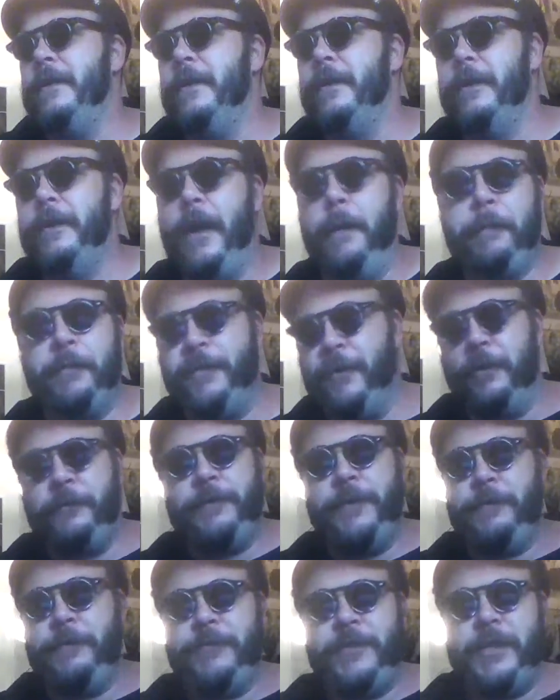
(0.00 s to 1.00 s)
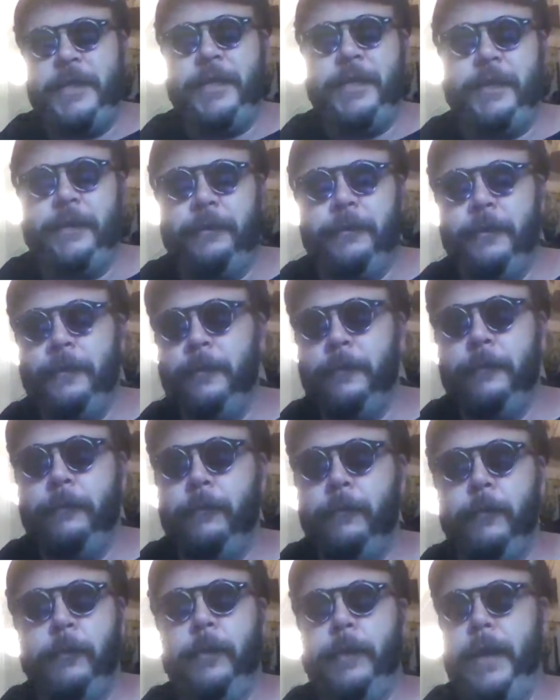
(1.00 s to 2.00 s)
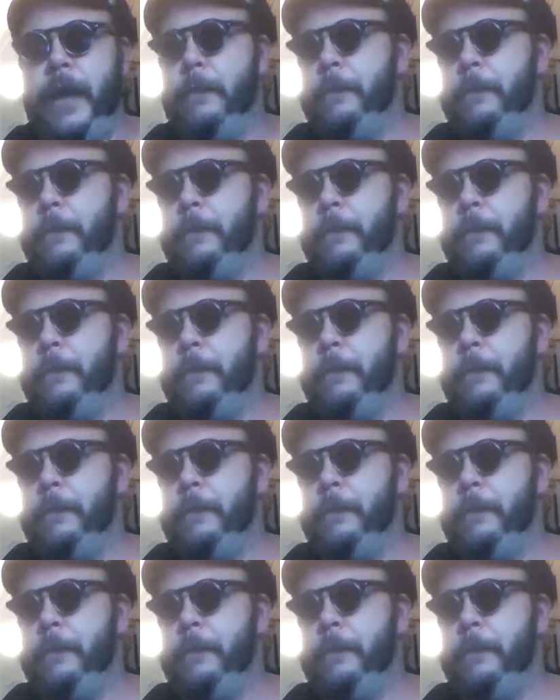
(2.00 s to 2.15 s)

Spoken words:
to Episode 15. What